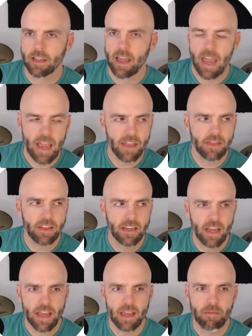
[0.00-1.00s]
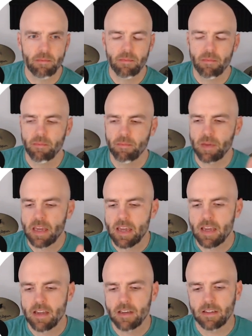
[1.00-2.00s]
can the name
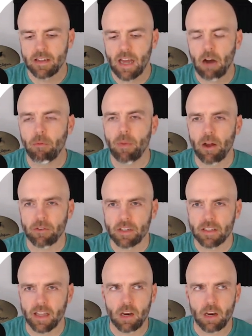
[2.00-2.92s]
be outbounded?